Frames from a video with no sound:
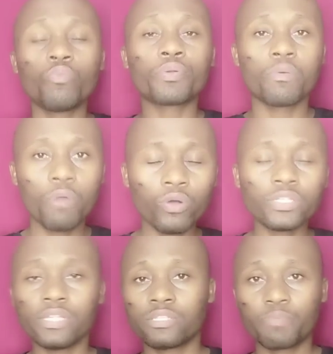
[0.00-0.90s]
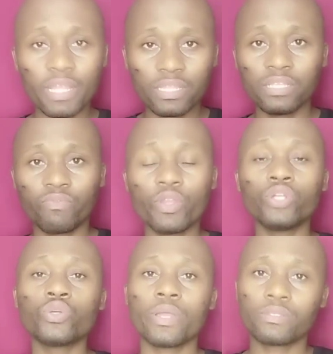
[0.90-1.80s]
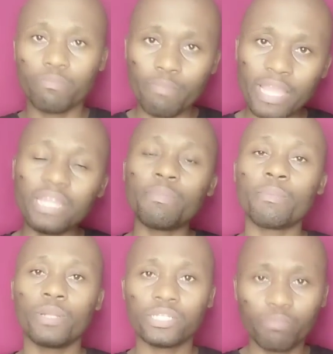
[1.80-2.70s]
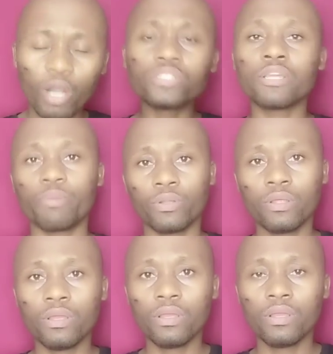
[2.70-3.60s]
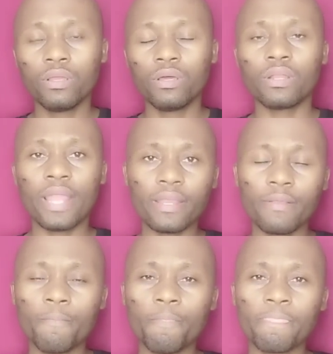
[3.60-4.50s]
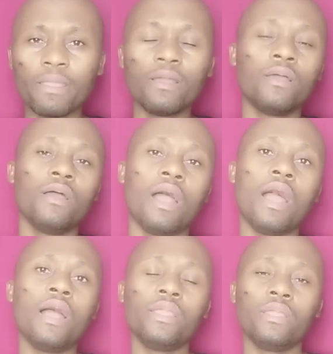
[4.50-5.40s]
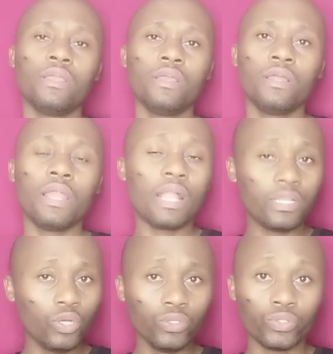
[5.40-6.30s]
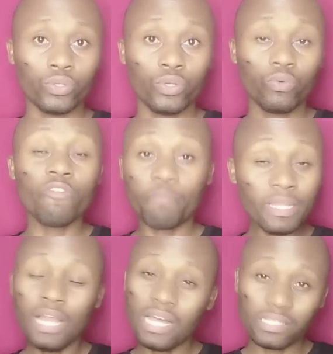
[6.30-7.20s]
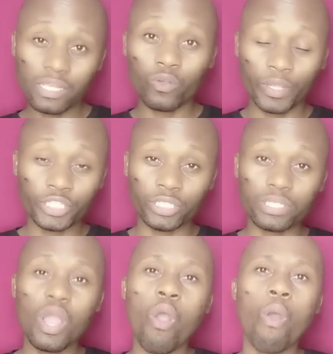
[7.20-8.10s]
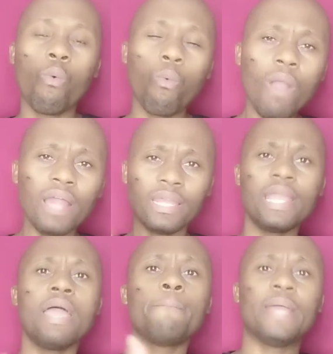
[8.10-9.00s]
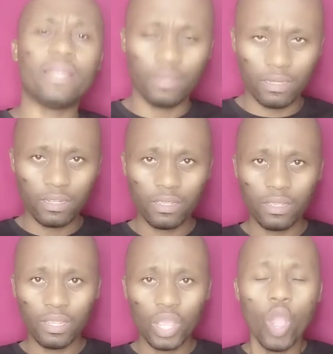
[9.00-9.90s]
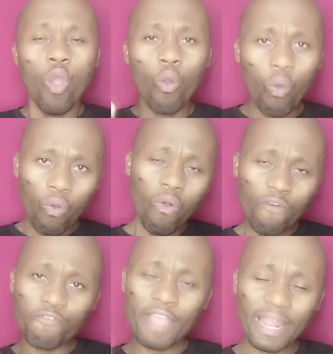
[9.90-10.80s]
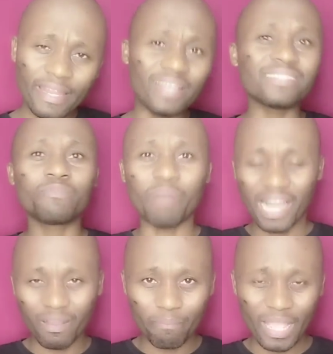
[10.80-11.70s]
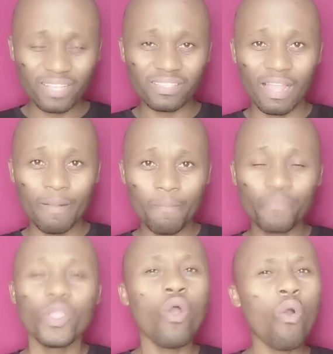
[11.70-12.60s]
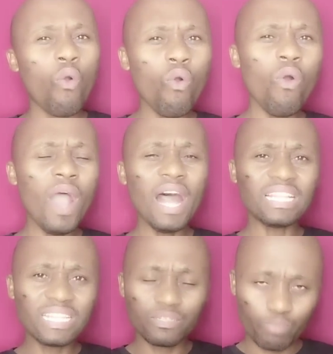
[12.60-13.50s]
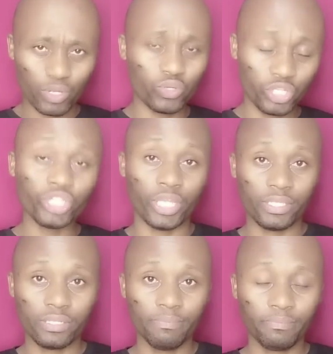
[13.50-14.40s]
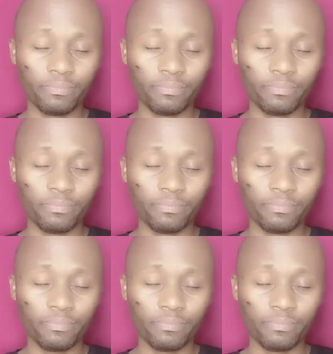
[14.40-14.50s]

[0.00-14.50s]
promote and spread this video to as many people as possible. Right. I, like I told you, we've been asking questions. What happened? Who financed Bar Baxter? Who are these politicians?